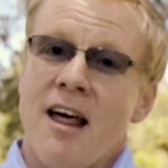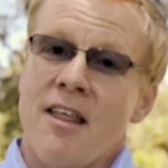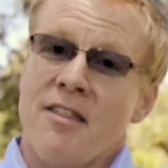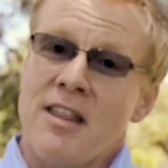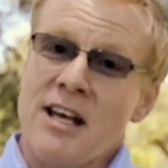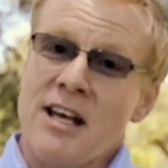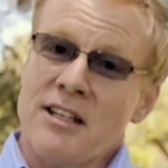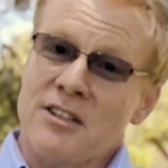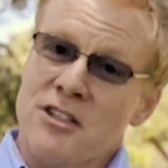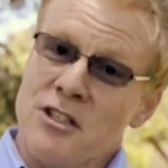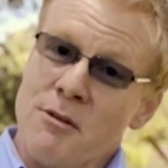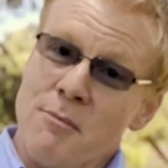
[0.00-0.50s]

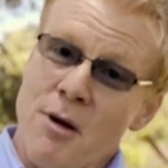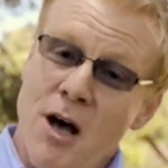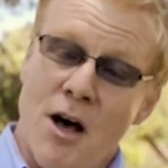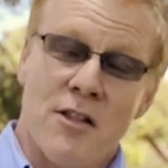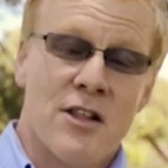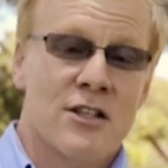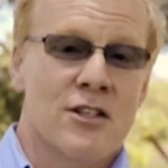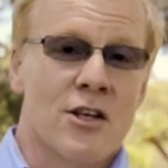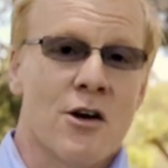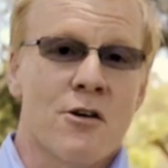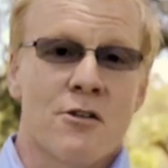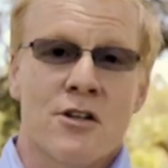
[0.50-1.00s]
then some
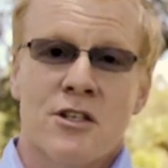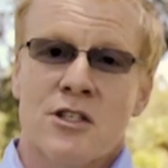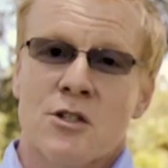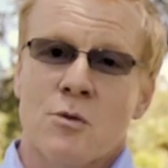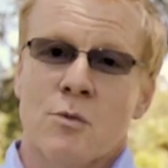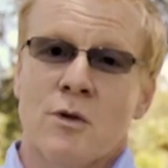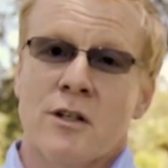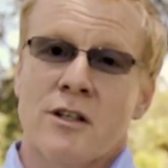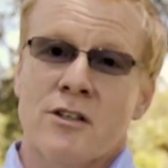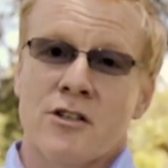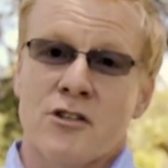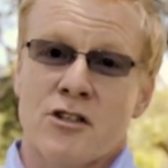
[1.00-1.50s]
other
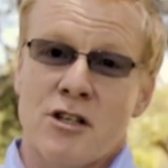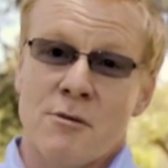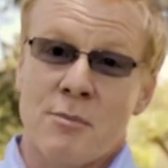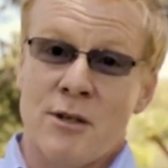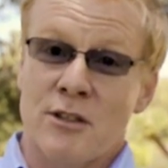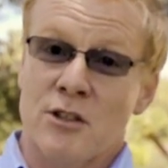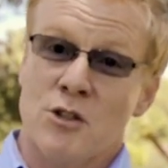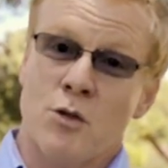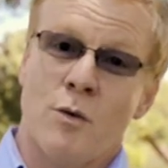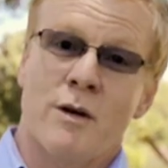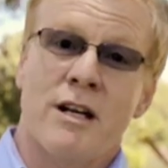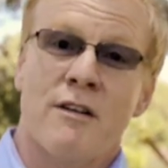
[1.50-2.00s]
donors will
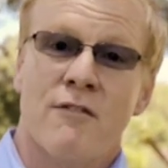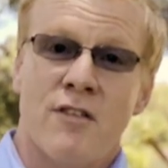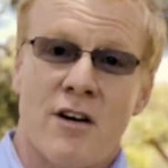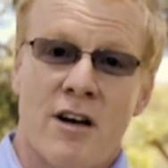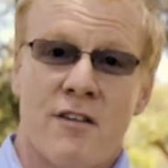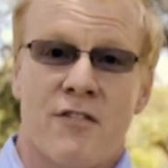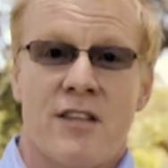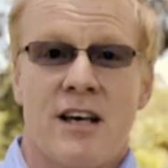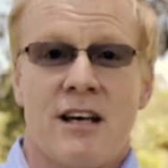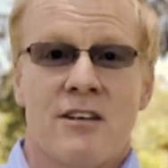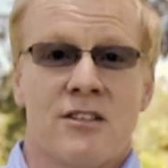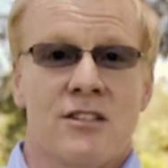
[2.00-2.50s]
contribute
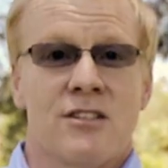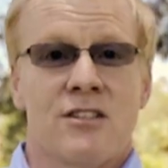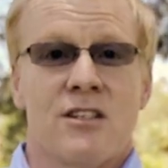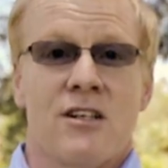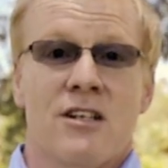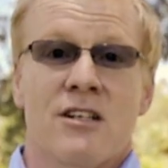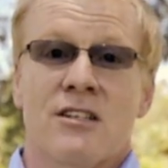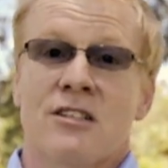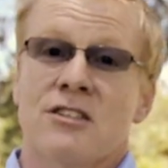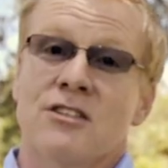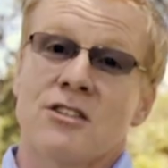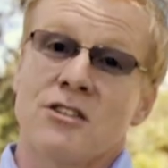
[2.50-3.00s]

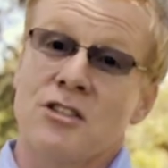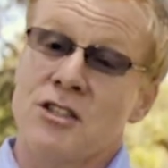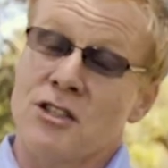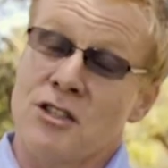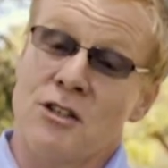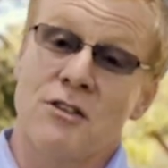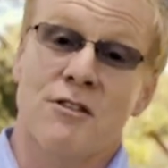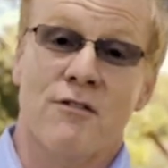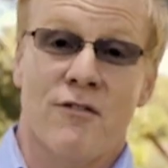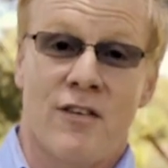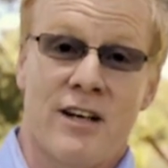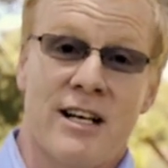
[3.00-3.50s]
$25,000 to
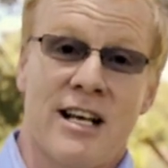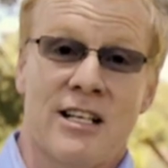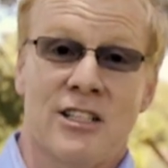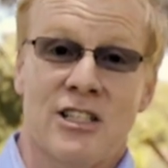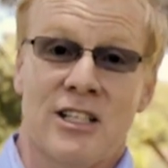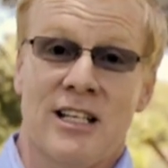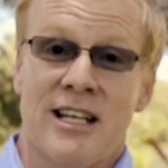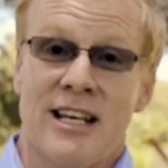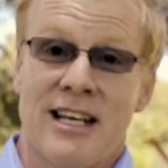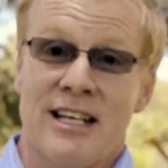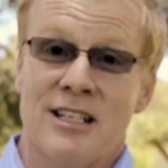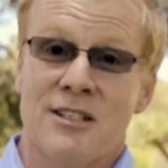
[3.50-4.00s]
student
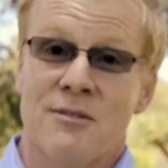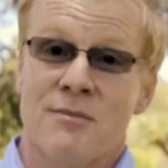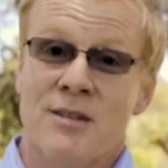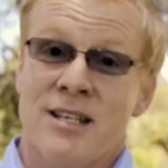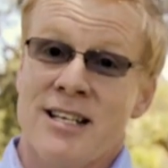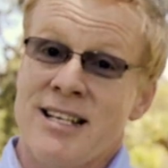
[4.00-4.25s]
financial aid.